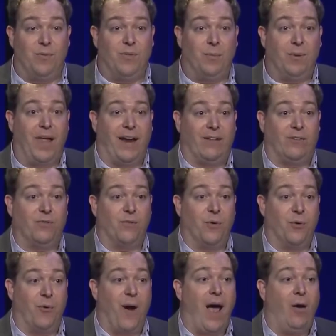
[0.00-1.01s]
the planets
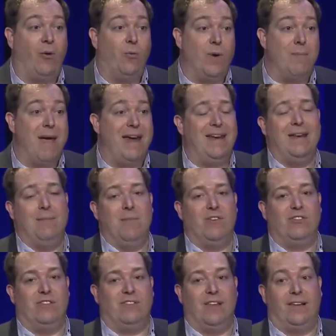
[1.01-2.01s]
further out, we may need
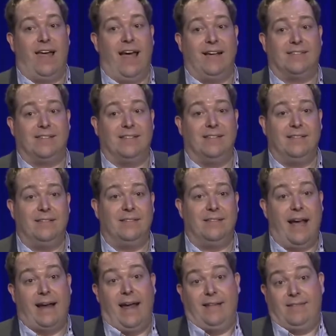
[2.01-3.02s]
missions that last
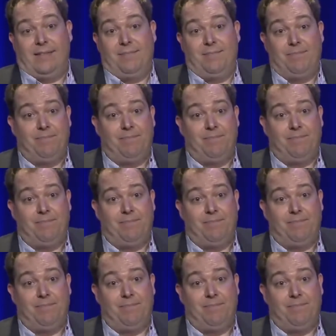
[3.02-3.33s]
decades.